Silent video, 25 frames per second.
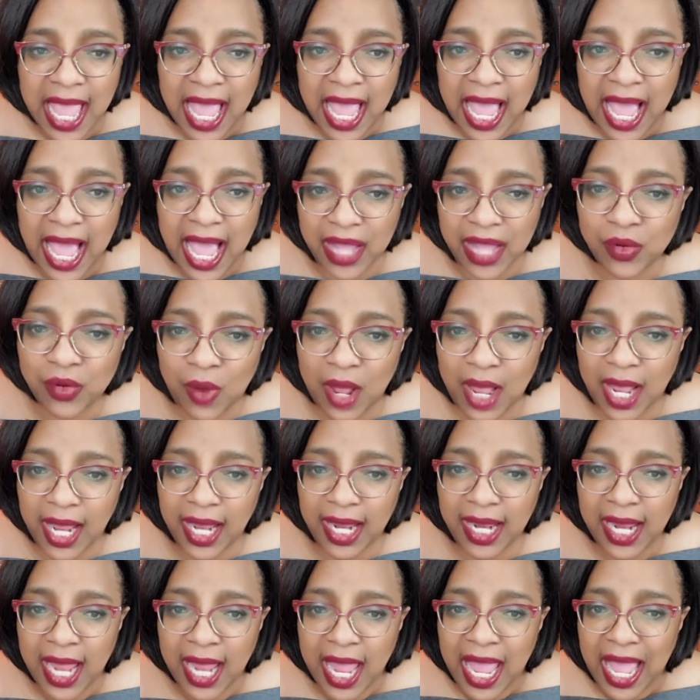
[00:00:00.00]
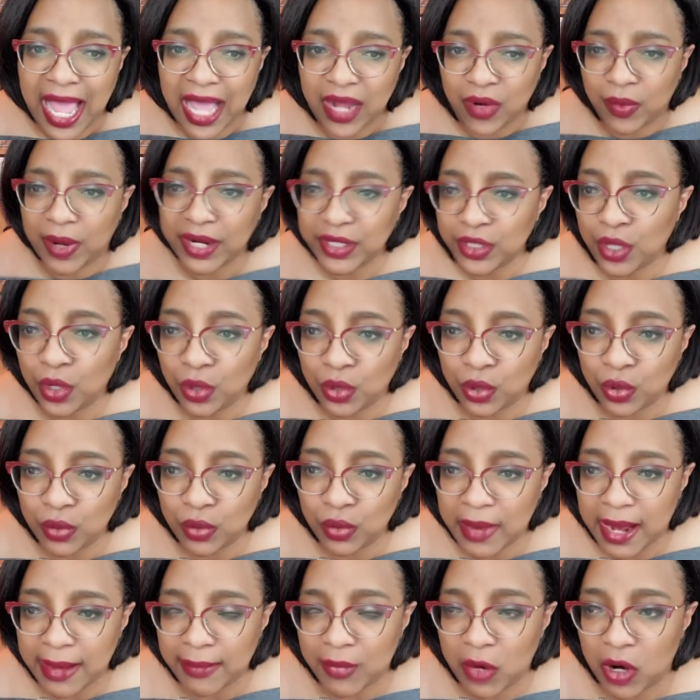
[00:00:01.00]
How do I how do I know who
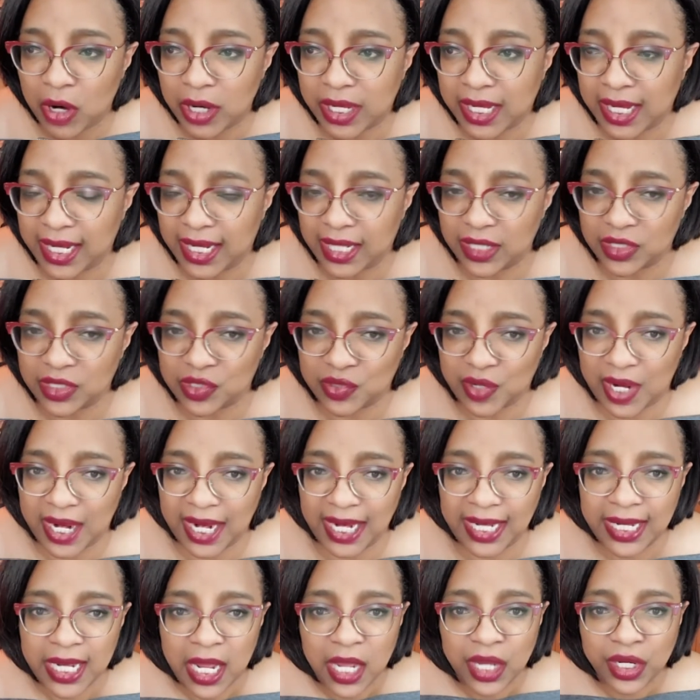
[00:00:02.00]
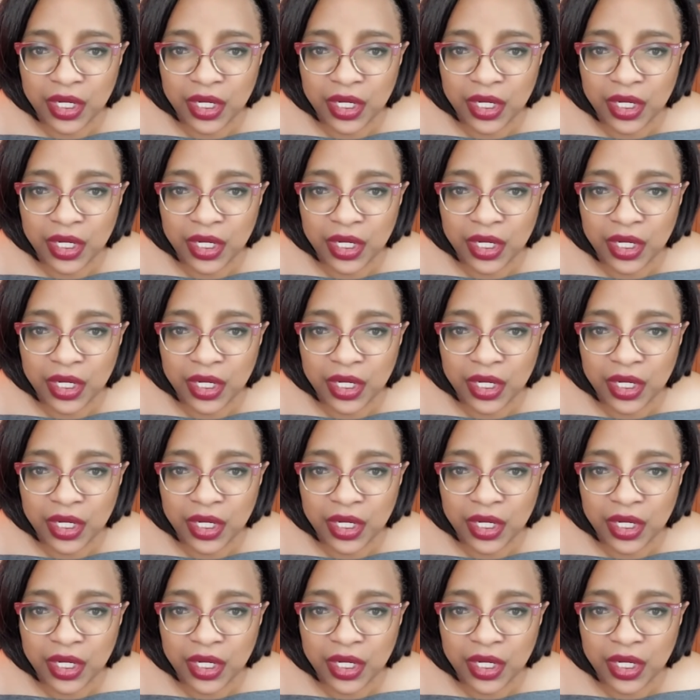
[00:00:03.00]
my market is, right?